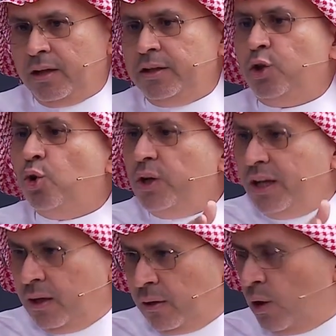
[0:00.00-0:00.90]
and the
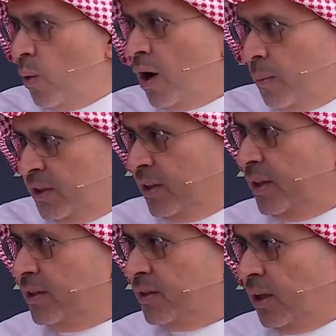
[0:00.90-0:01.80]
cooling requirements
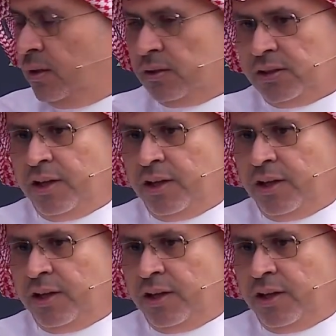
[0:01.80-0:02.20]
in data centers.